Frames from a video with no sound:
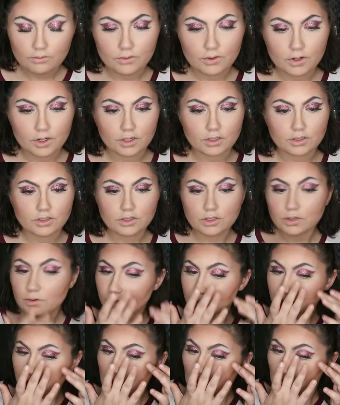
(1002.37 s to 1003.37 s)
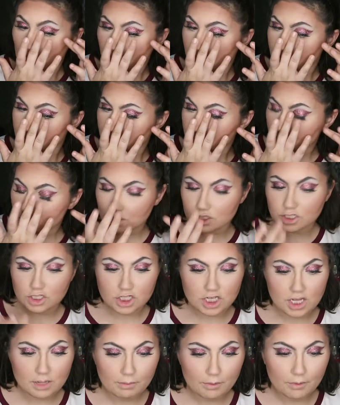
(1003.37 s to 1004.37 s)
for $200, which is
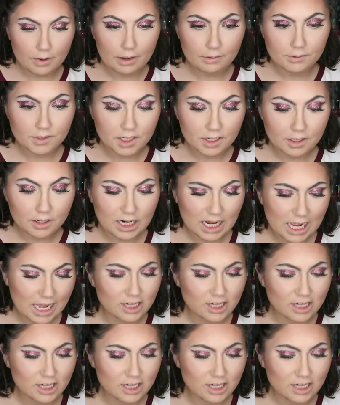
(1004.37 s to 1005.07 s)
cheap around here.